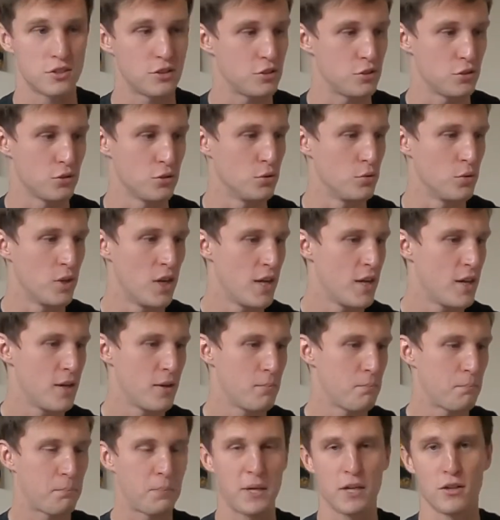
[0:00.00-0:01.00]
to
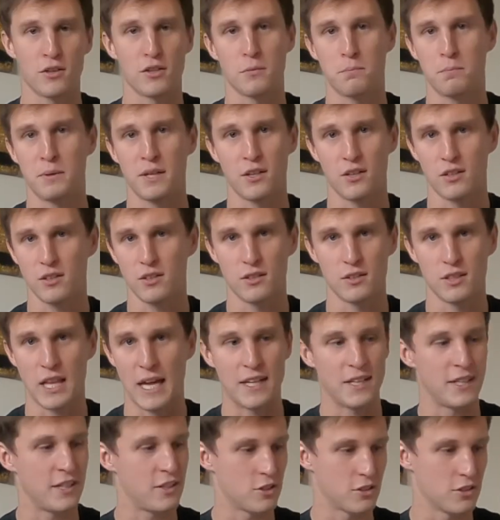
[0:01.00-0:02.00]
peer-to-peer
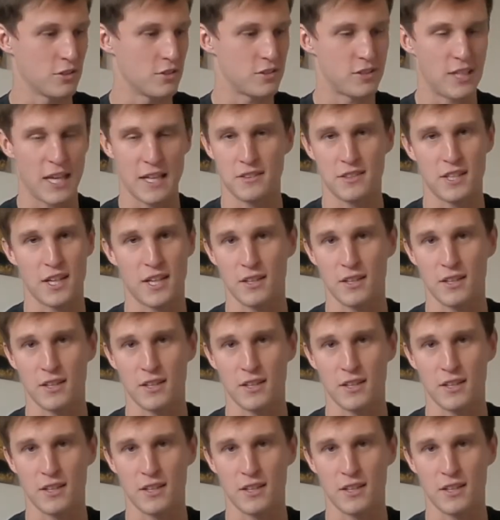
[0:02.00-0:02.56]
lenders that